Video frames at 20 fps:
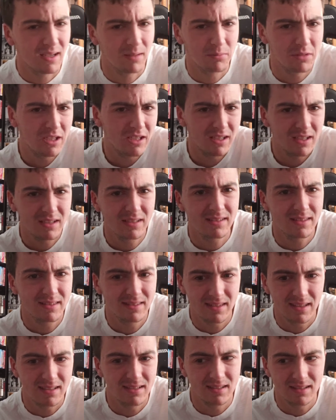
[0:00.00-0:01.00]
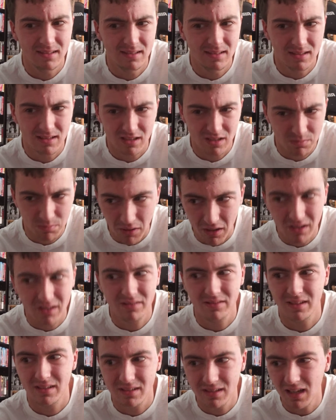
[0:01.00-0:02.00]
I mean, he is the spawn
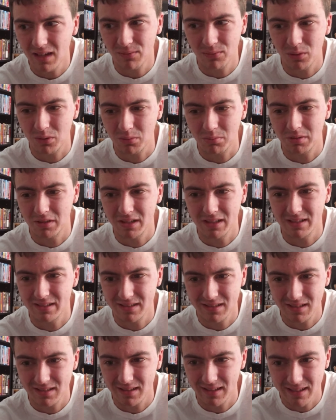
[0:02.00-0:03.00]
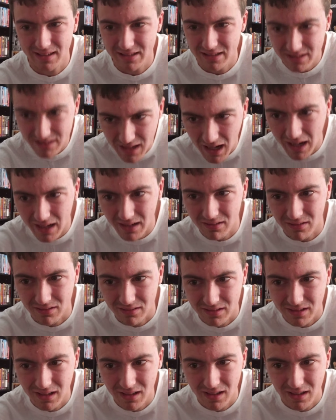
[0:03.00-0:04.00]
of the devil, but he's still a
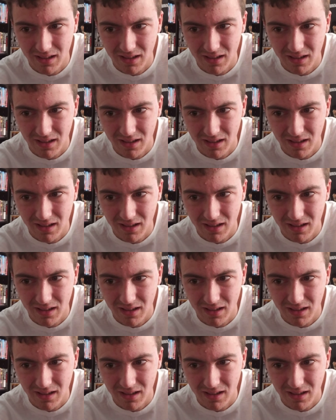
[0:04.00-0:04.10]
child.